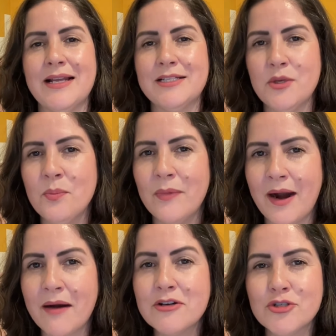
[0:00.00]
that you
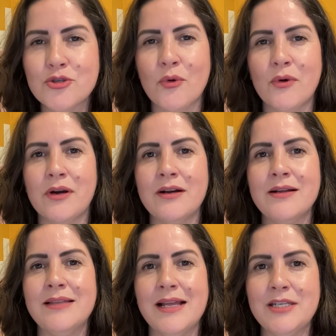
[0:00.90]
are sure
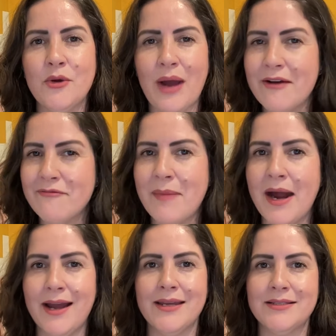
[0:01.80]
that you have
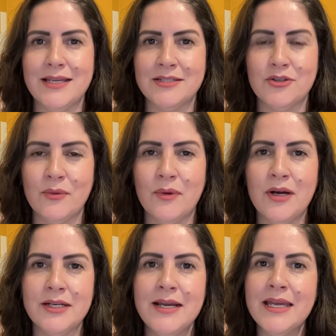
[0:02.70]
market and so
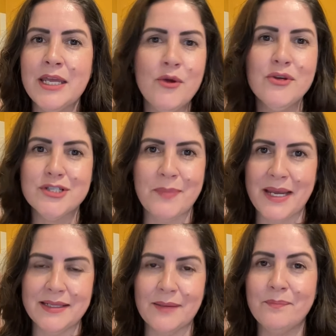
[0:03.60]
on, you
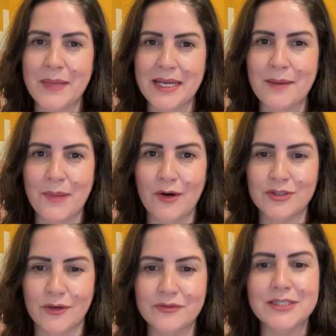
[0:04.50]
spend a big
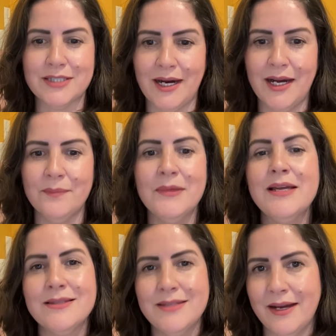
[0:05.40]
amount of the time
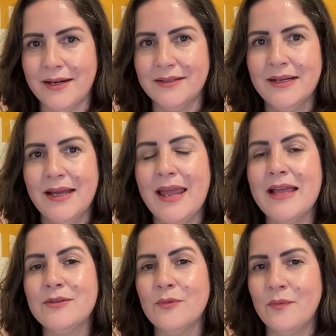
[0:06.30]
there.
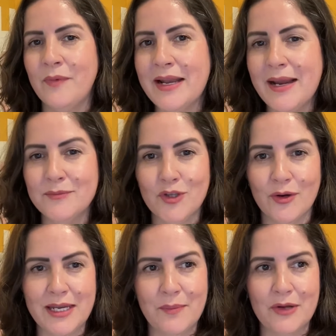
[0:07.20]
And when I'm
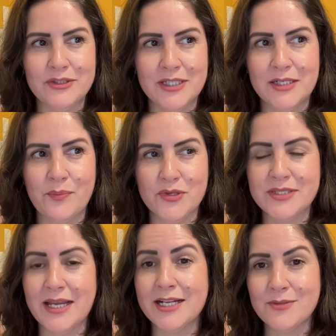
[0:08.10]
talking about
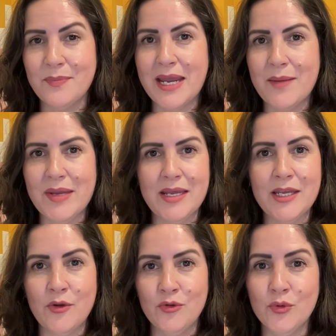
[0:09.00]
30%, maybe
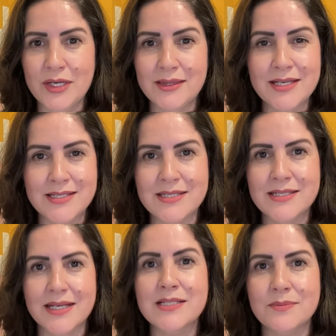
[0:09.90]
you do this in
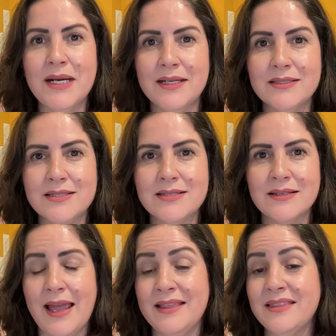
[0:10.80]
6 months,
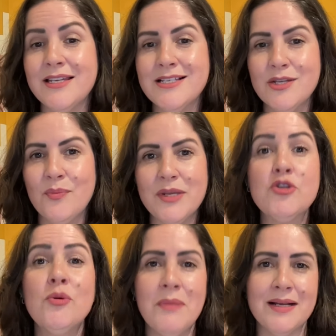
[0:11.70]
and this will be
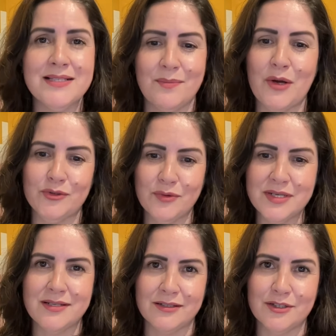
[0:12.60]
2 months about
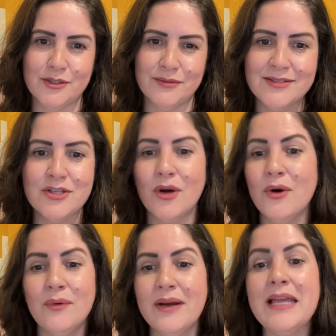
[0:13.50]
research.
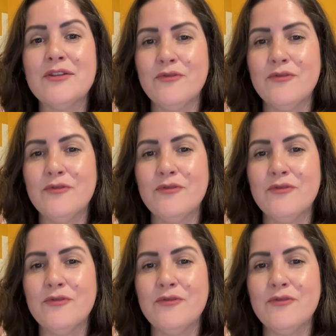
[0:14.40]
So it